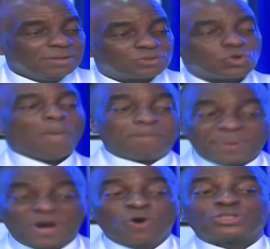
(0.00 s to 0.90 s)
to
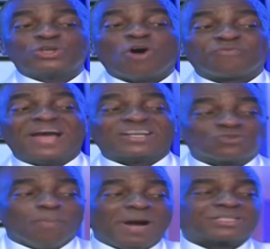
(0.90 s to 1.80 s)
build your faith
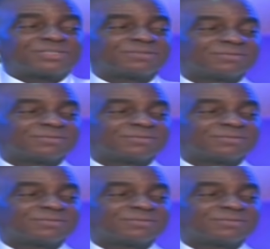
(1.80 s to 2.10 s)
to match.